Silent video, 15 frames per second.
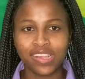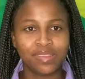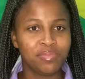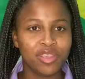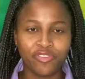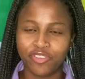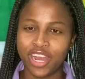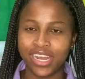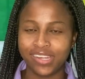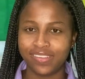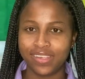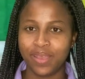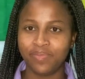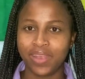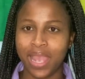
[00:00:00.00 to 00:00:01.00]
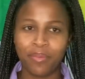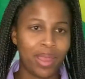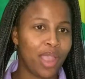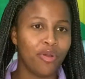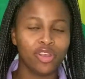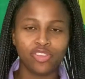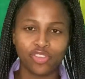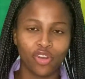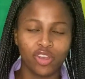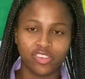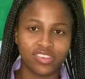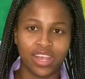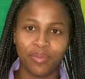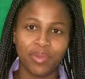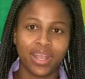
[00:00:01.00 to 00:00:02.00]
Me frightened at the same time. I was so
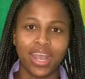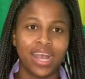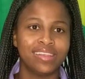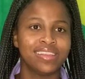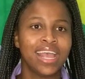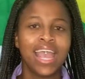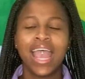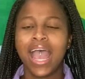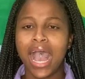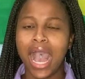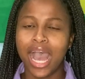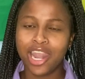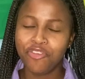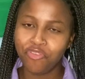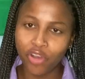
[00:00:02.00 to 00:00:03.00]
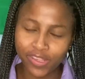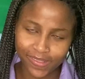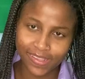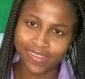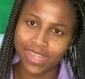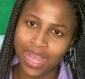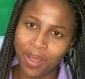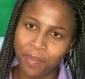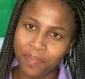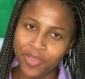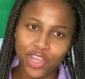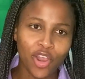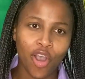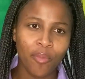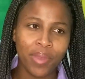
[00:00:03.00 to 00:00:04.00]
shocked because at the first this happened, it
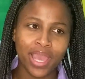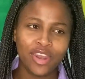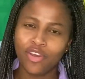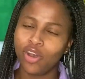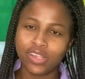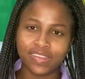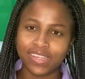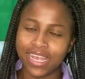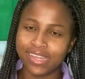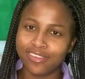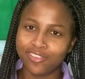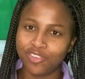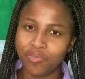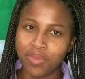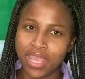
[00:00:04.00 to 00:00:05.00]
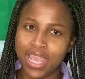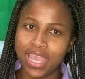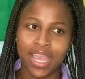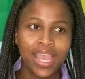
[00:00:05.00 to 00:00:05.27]
don't make no sense to me.